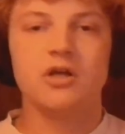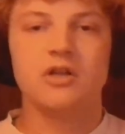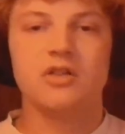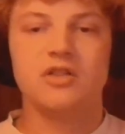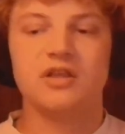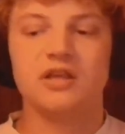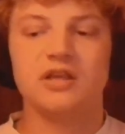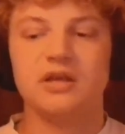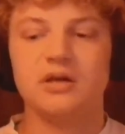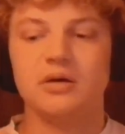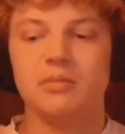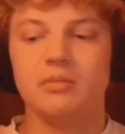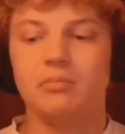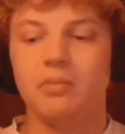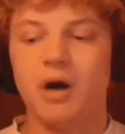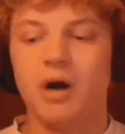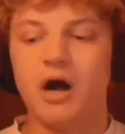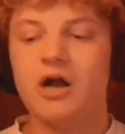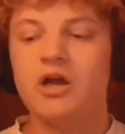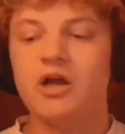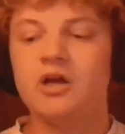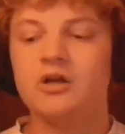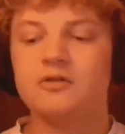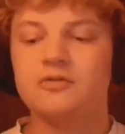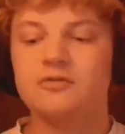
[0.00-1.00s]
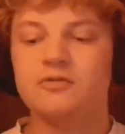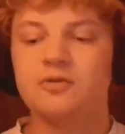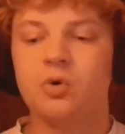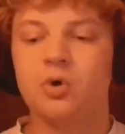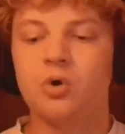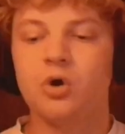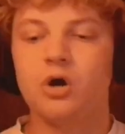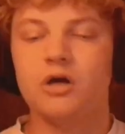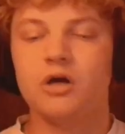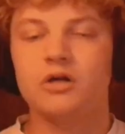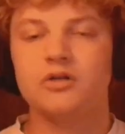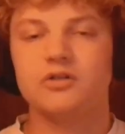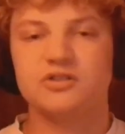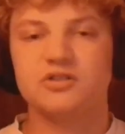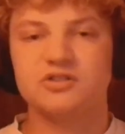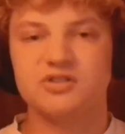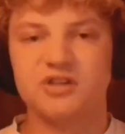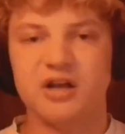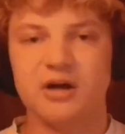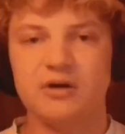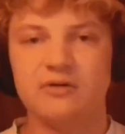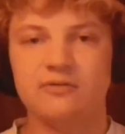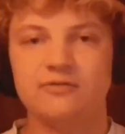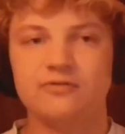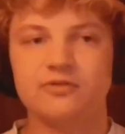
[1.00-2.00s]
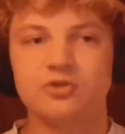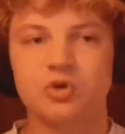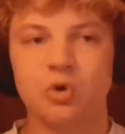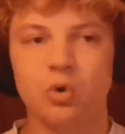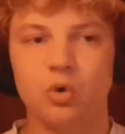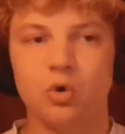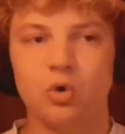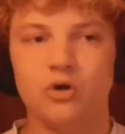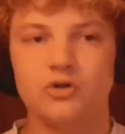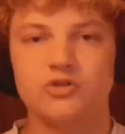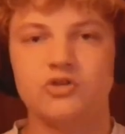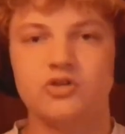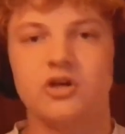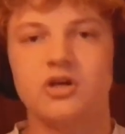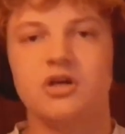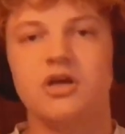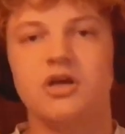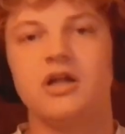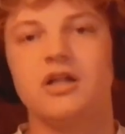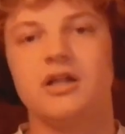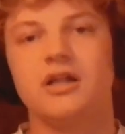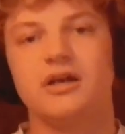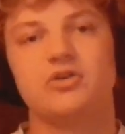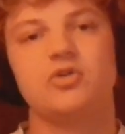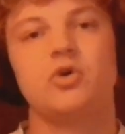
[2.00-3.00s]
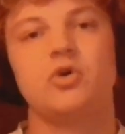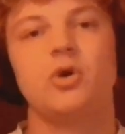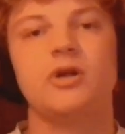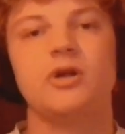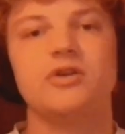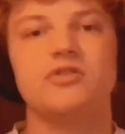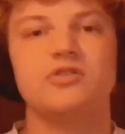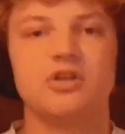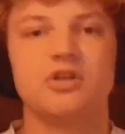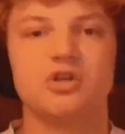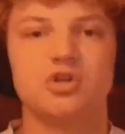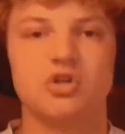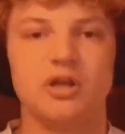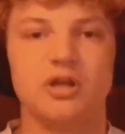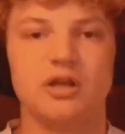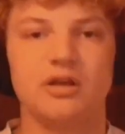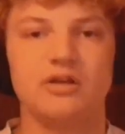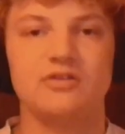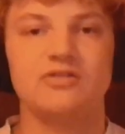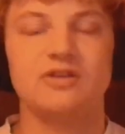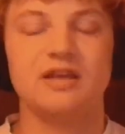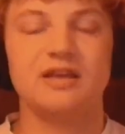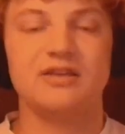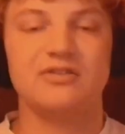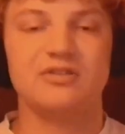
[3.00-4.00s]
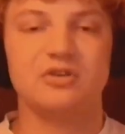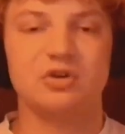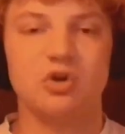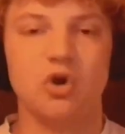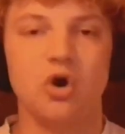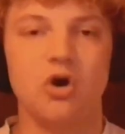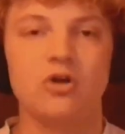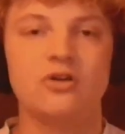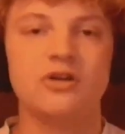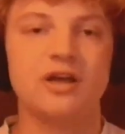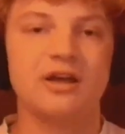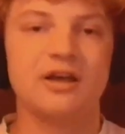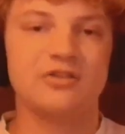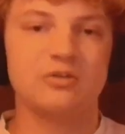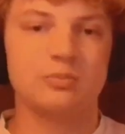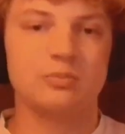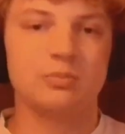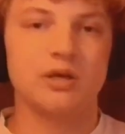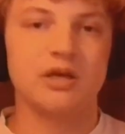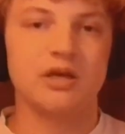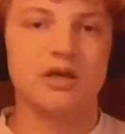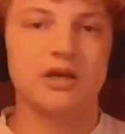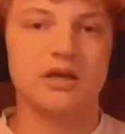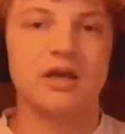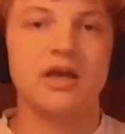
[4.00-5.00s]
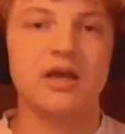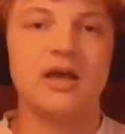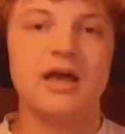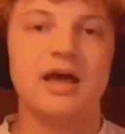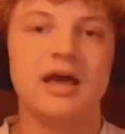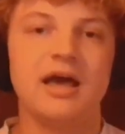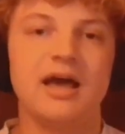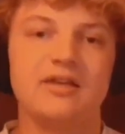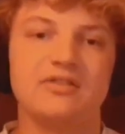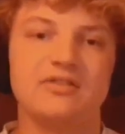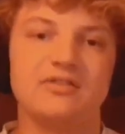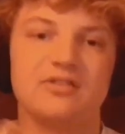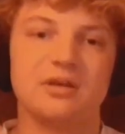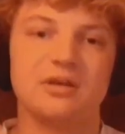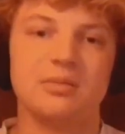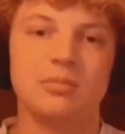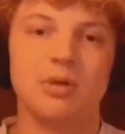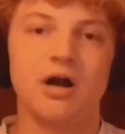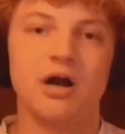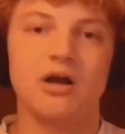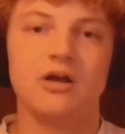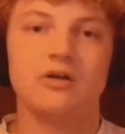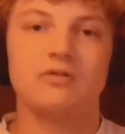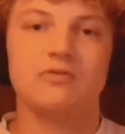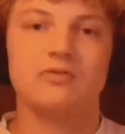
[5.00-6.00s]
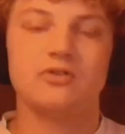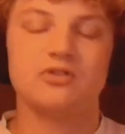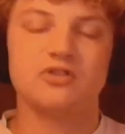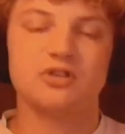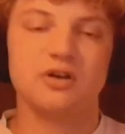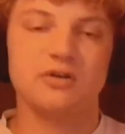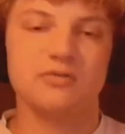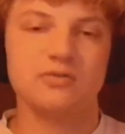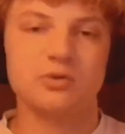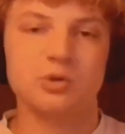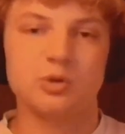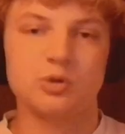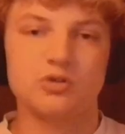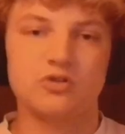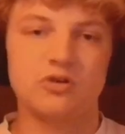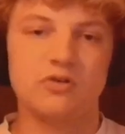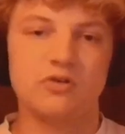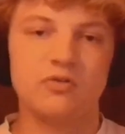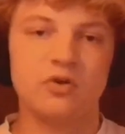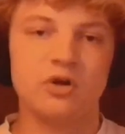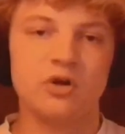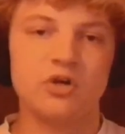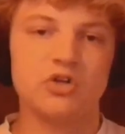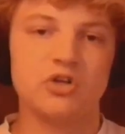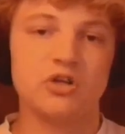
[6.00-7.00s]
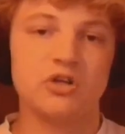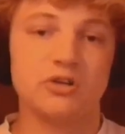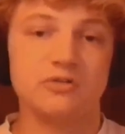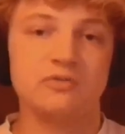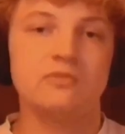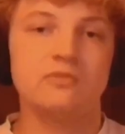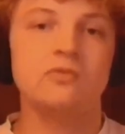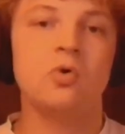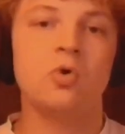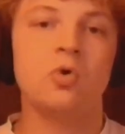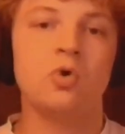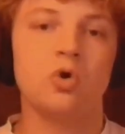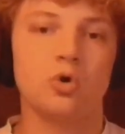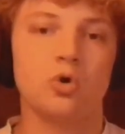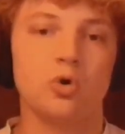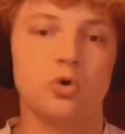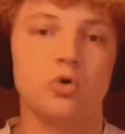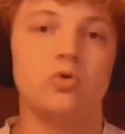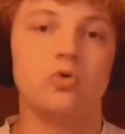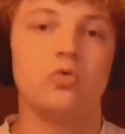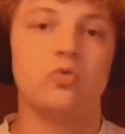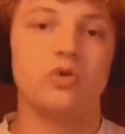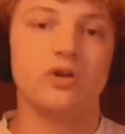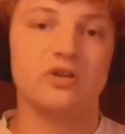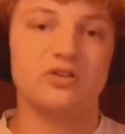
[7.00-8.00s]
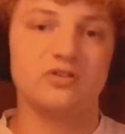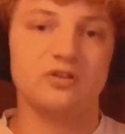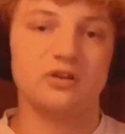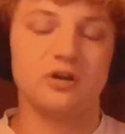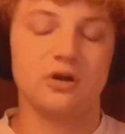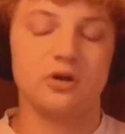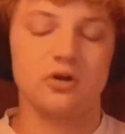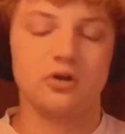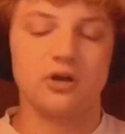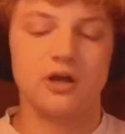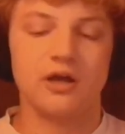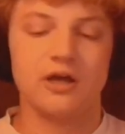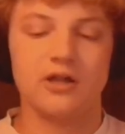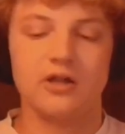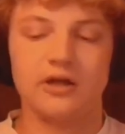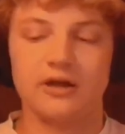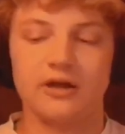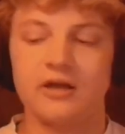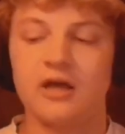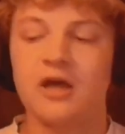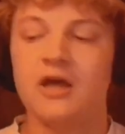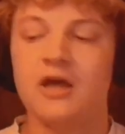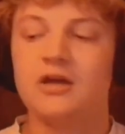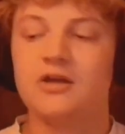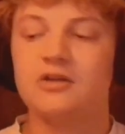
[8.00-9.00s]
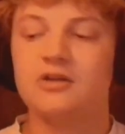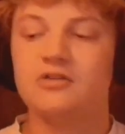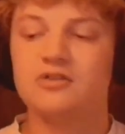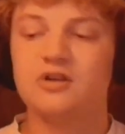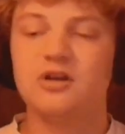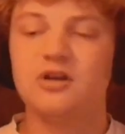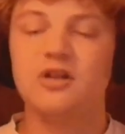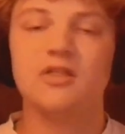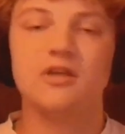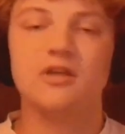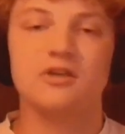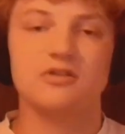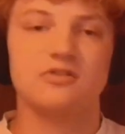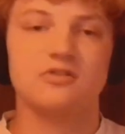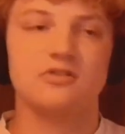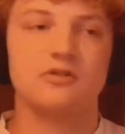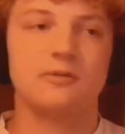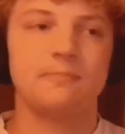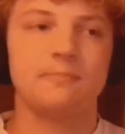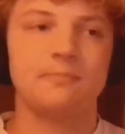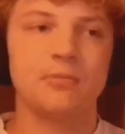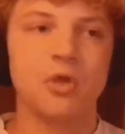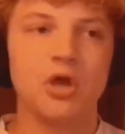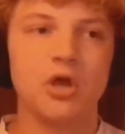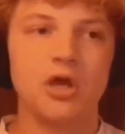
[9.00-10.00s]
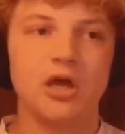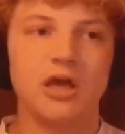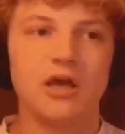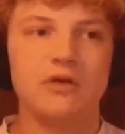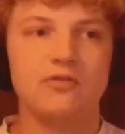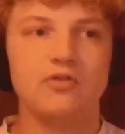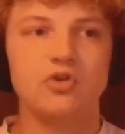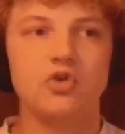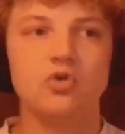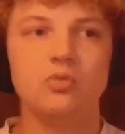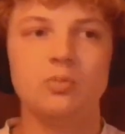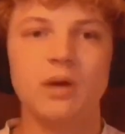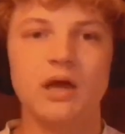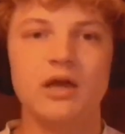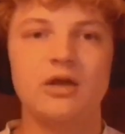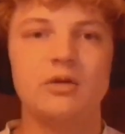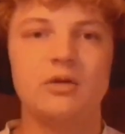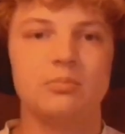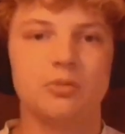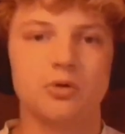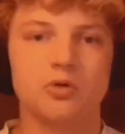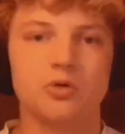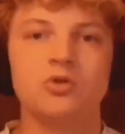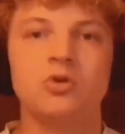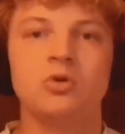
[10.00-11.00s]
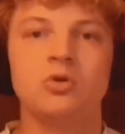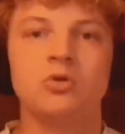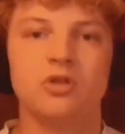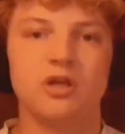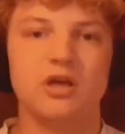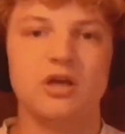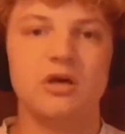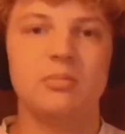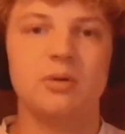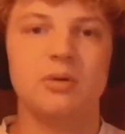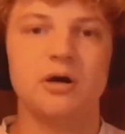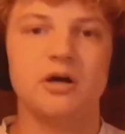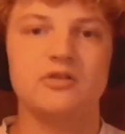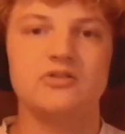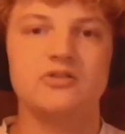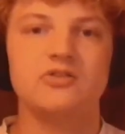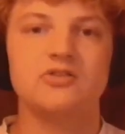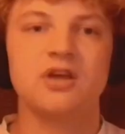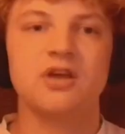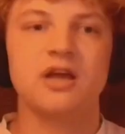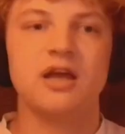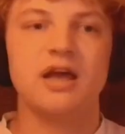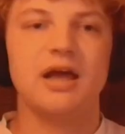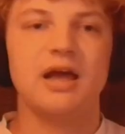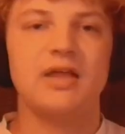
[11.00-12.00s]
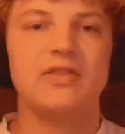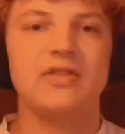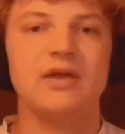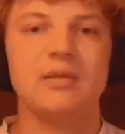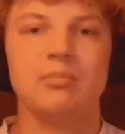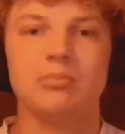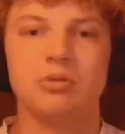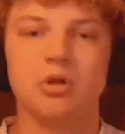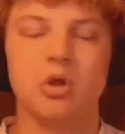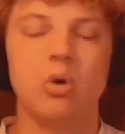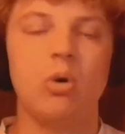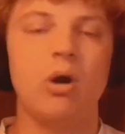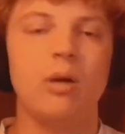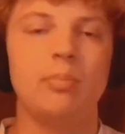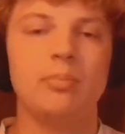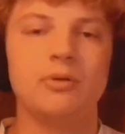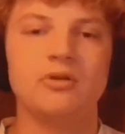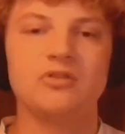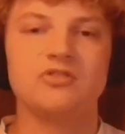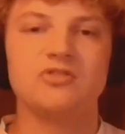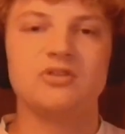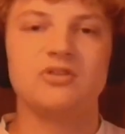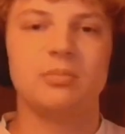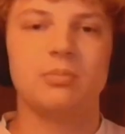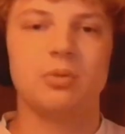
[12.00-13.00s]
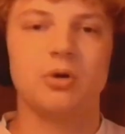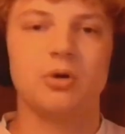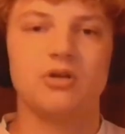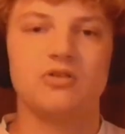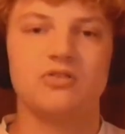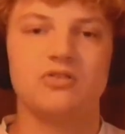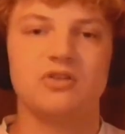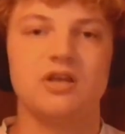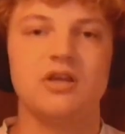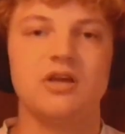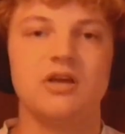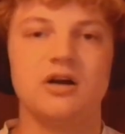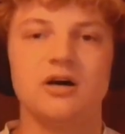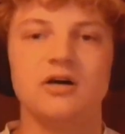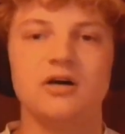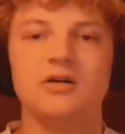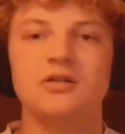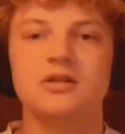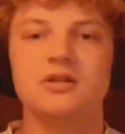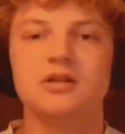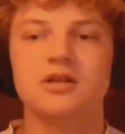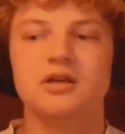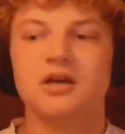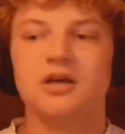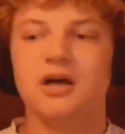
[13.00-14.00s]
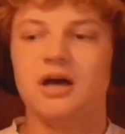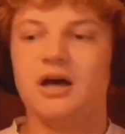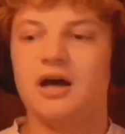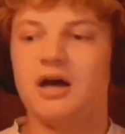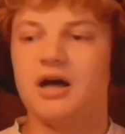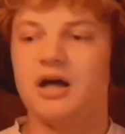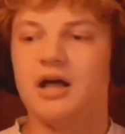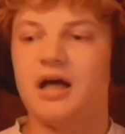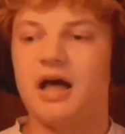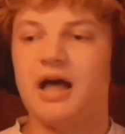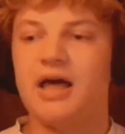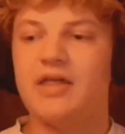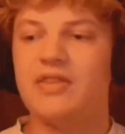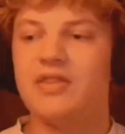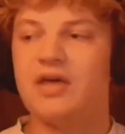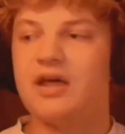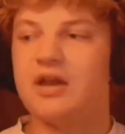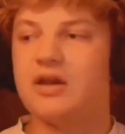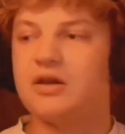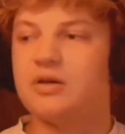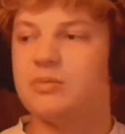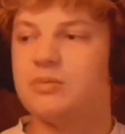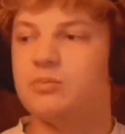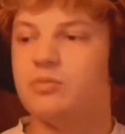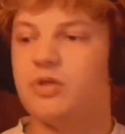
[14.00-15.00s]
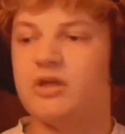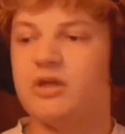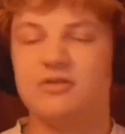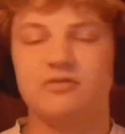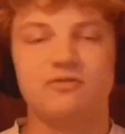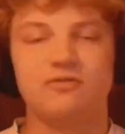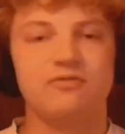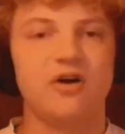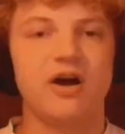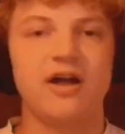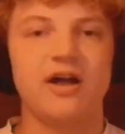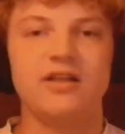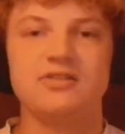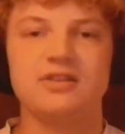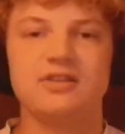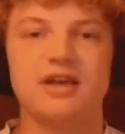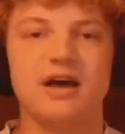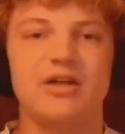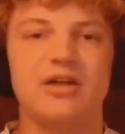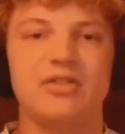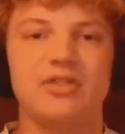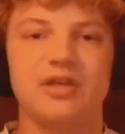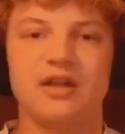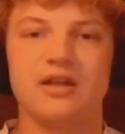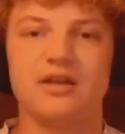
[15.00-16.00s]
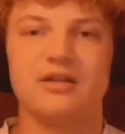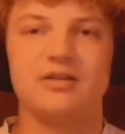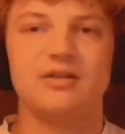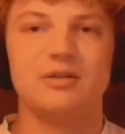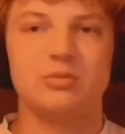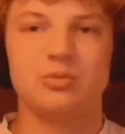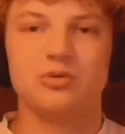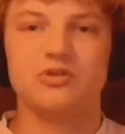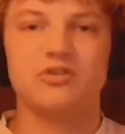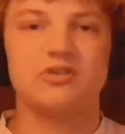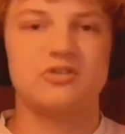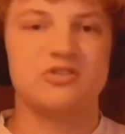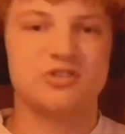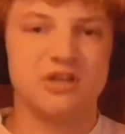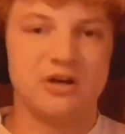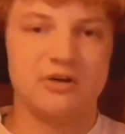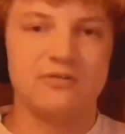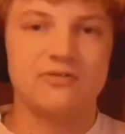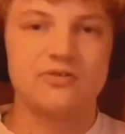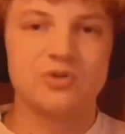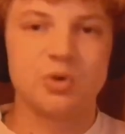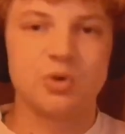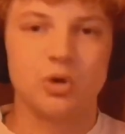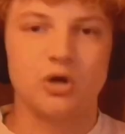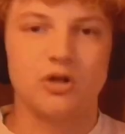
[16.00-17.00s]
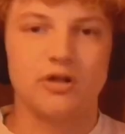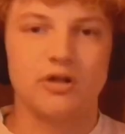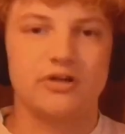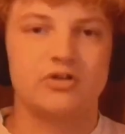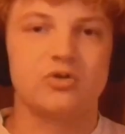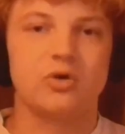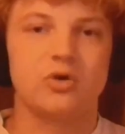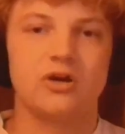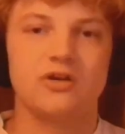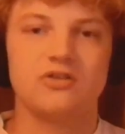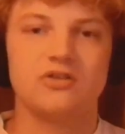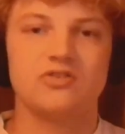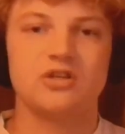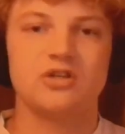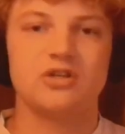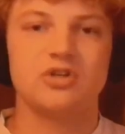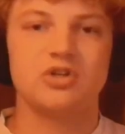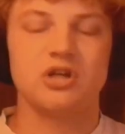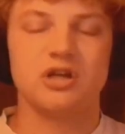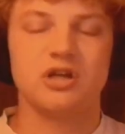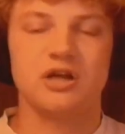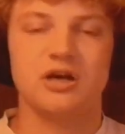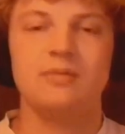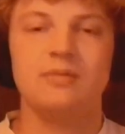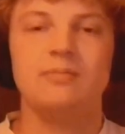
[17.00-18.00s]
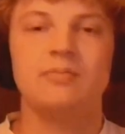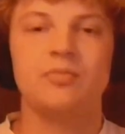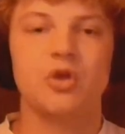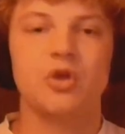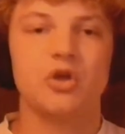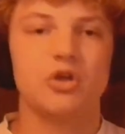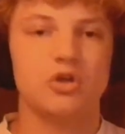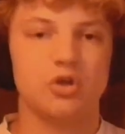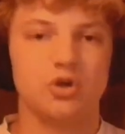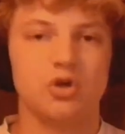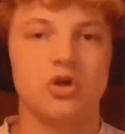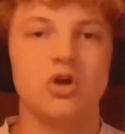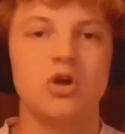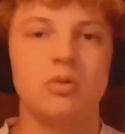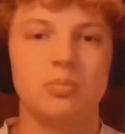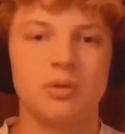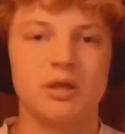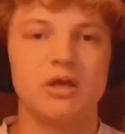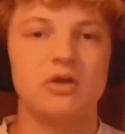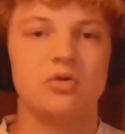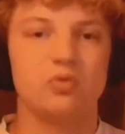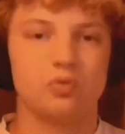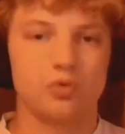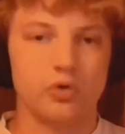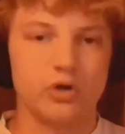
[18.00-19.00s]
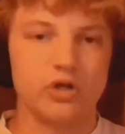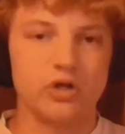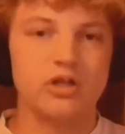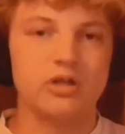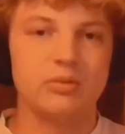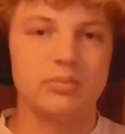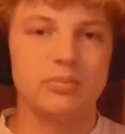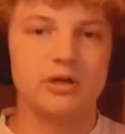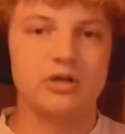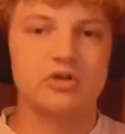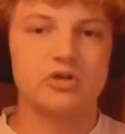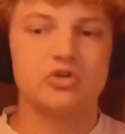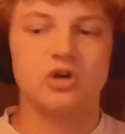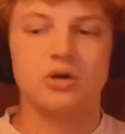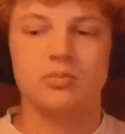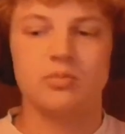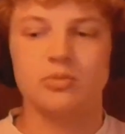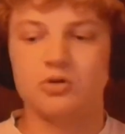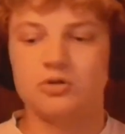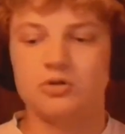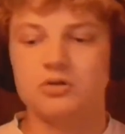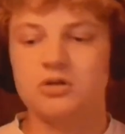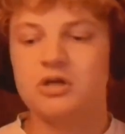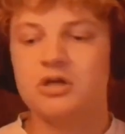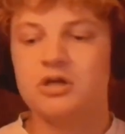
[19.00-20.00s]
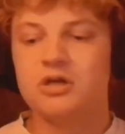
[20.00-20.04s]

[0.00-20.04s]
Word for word: The market for self taught electronics engineers is not as big as the market for self-taught software engineers for good reason, okay? Like consider this. If you make Bluetooth earbuds and they blow up in somebody's ear, uh, and then it finds out that it was a self-taught electronics engineer, you're going to be in really big trouble.